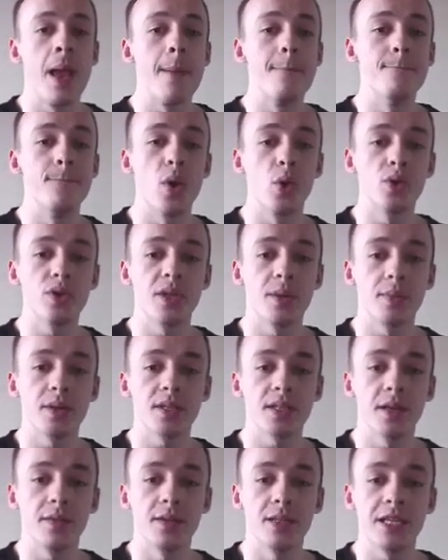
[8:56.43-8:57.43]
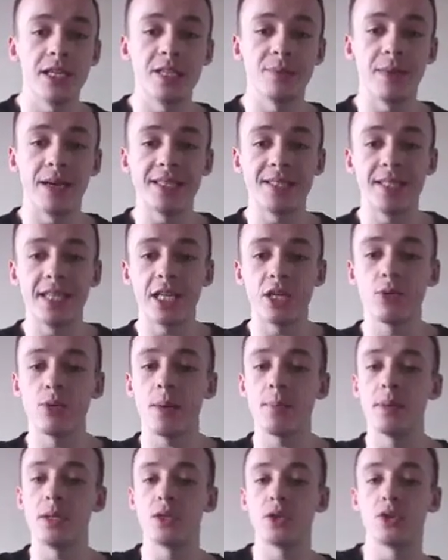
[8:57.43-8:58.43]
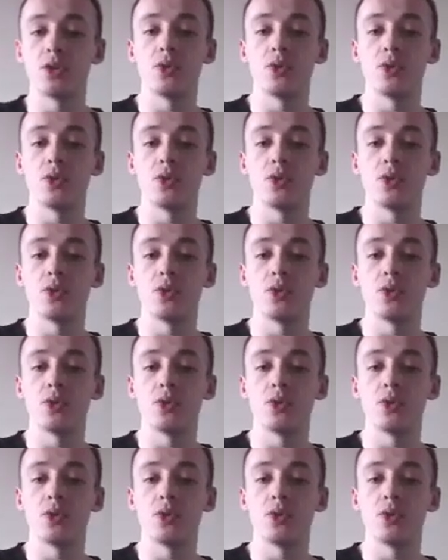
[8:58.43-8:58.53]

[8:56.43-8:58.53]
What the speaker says: Bonus number 7 is my secret weapon to